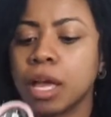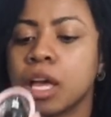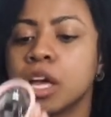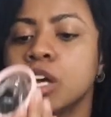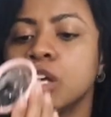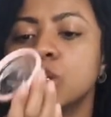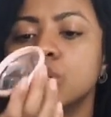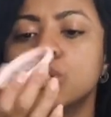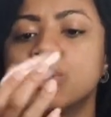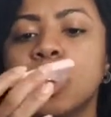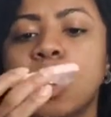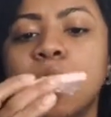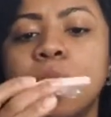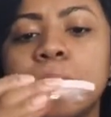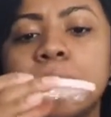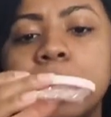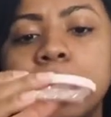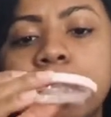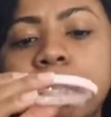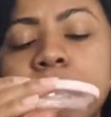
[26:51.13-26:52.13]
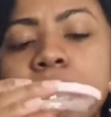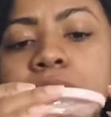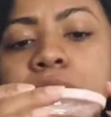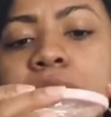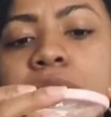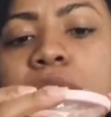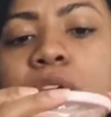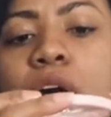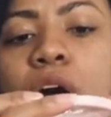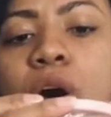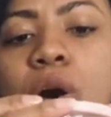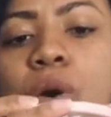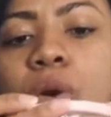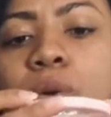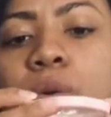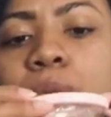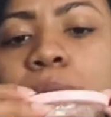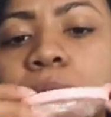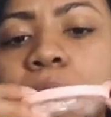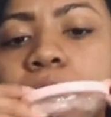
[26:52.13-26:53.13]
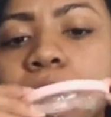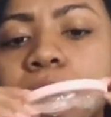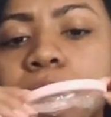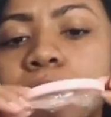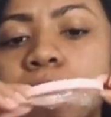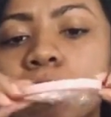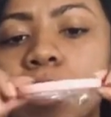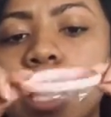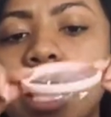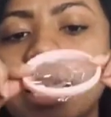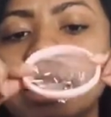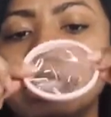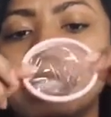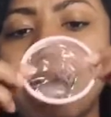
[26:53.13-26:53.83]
So even though it's